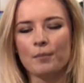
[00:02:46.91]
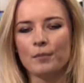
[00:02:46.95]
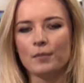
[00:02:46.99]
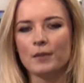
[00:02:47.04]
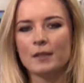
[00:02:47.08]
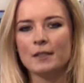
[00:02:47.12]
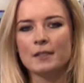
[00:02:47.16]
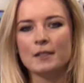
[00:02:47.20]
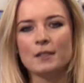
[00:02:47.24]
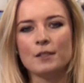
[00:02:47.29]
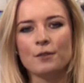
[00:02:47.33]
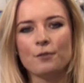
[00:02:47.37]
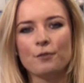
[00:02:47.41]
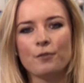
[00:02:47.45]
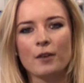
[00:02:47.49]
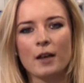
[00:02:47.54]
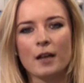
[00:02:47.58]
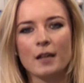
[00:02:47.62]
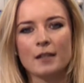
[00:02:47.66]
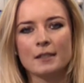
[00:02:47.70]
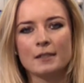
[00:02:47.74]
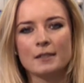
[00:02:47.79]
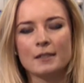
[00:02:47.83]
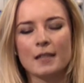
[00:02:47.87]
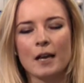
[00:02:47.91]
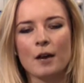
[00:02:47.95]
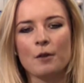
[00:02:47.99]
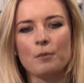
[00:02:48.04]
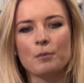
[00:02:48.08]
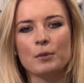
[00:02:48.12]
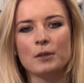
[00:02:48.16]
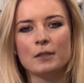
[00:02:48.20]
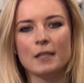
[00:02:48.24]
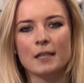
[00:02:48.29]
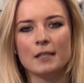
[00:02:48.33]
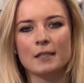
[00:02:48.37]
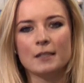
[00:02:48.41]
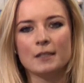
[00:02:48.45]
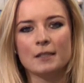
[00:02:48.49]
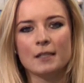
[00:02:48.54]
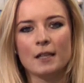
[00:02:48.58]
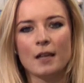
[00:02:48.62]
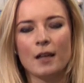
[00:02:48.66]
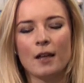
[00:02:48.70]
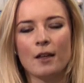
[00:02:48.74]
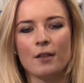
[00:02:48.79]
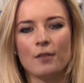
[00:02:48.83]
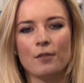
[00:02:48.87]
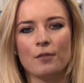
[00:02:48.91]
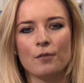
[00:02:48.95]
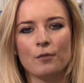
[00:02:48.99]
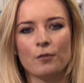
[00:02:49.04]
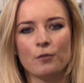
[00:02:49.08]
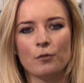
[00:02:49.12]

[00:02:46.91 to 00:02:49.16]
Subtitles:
This is the first output data